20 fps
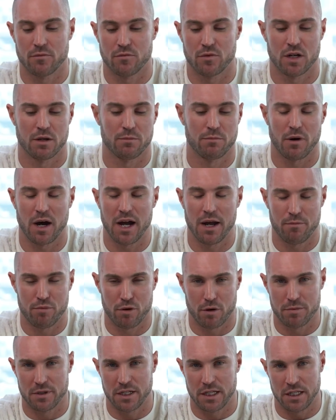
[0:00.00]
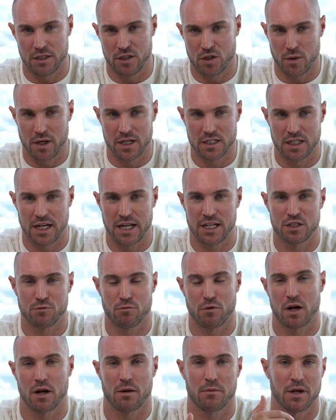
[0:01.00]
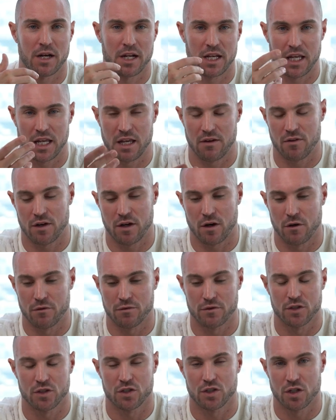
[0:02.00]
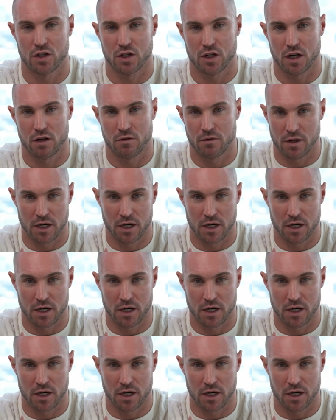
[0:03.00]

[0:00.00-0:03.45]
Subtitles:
I'm going to buy a property, do it as an HMO, and I'm going to give it off to Serco.